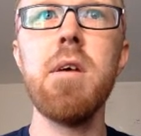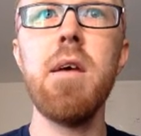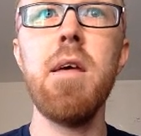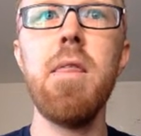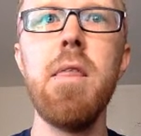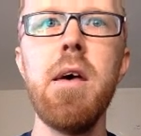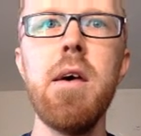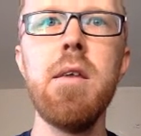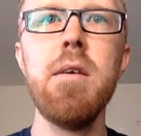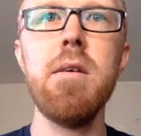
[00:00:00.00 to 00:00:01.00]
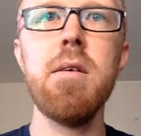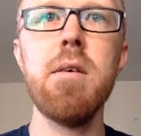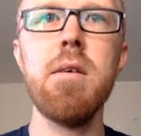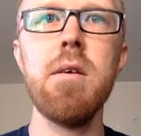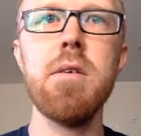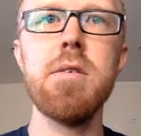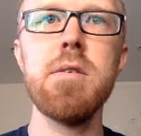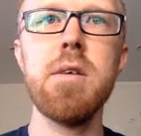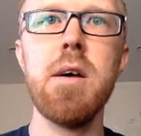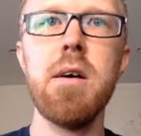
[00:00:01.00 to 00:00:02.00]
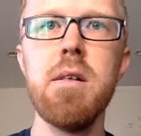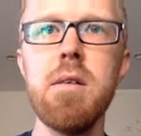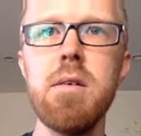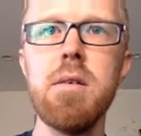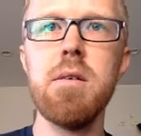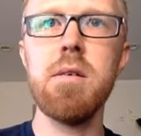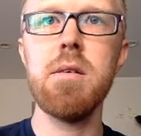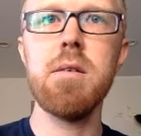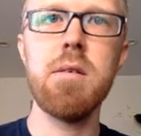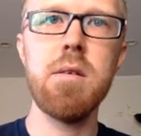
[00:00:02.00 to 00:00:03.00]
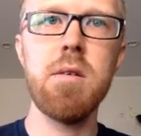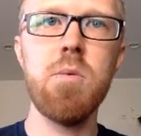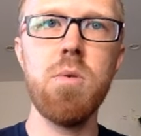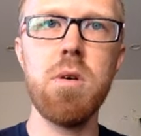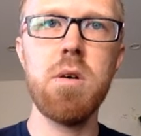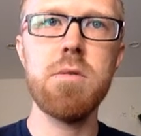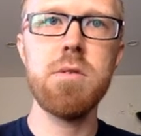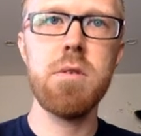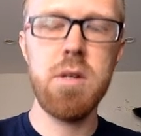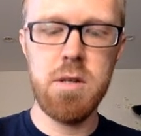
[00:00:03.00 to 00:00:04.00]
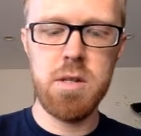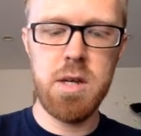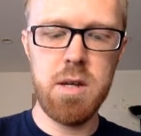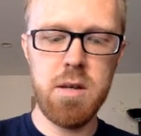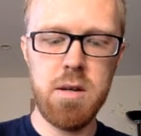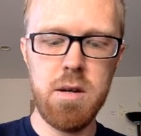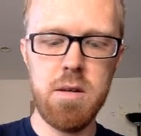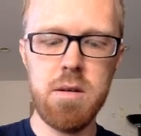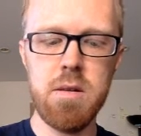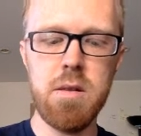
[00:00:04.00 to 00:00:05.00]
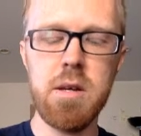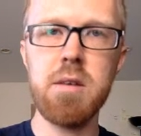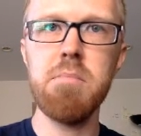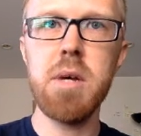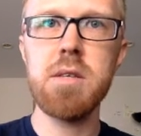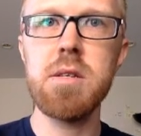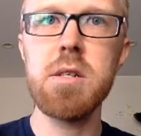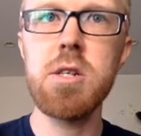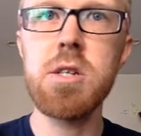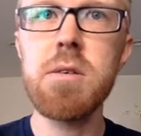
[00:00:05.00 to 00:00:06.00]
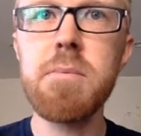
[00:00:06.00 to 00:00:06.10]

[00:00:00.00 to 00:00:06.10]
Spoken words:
And then in our cell, we're also going to take an onClick message.